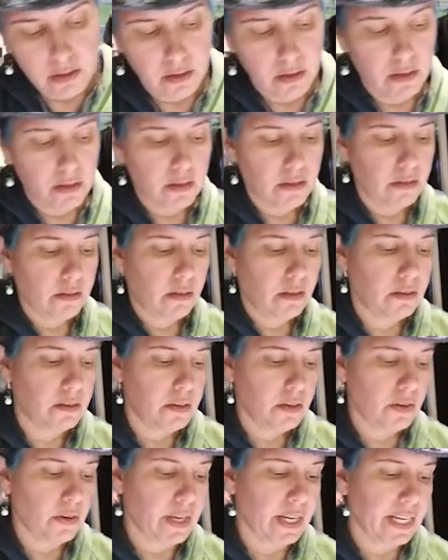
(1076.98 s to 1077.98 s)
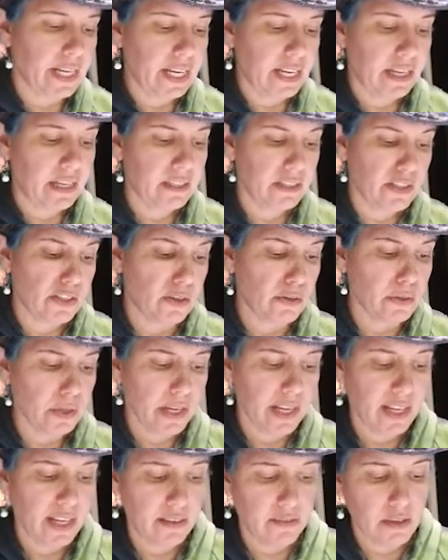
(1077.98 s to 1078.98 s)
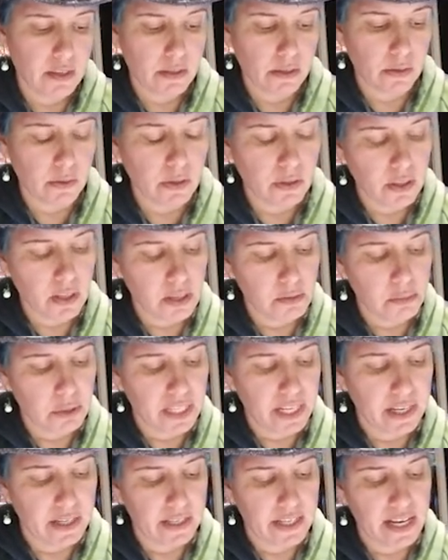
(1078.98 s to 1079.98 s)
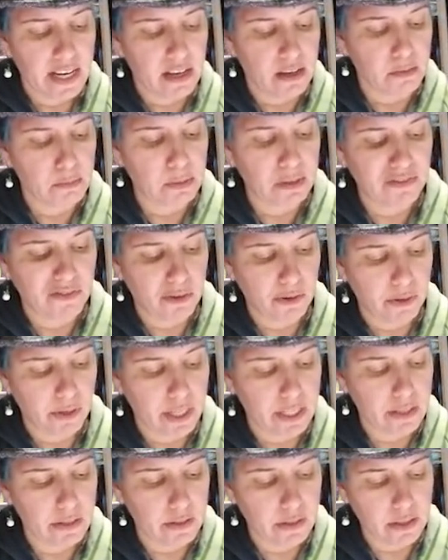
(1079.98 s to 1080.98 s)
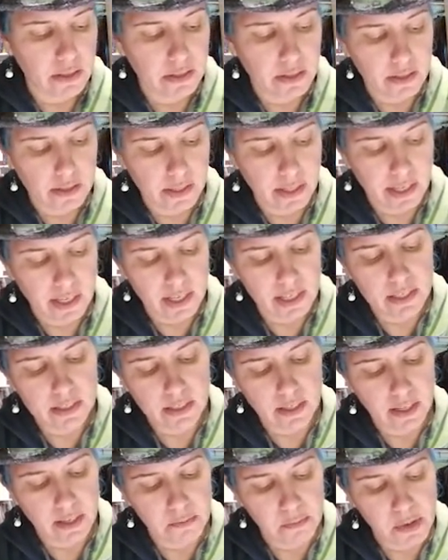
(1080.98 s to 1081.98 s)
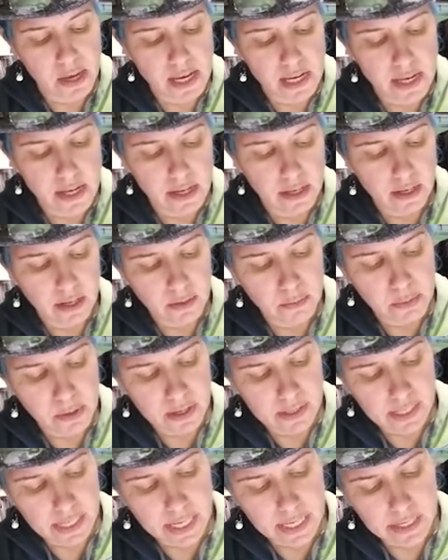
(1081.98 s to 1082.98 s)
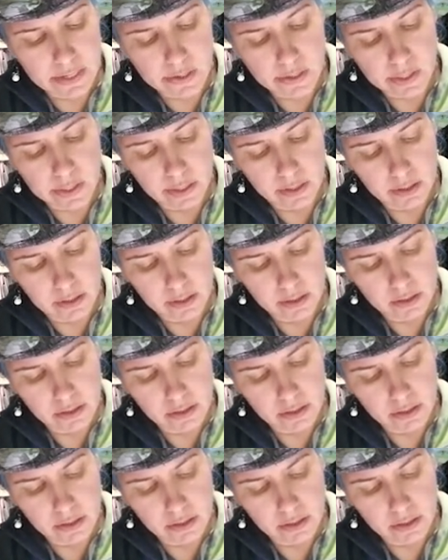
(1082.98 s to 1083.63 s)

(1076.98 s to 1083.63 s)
So no, I don't have this whole thing planned out before I do these designs. I'm making it up as I go along,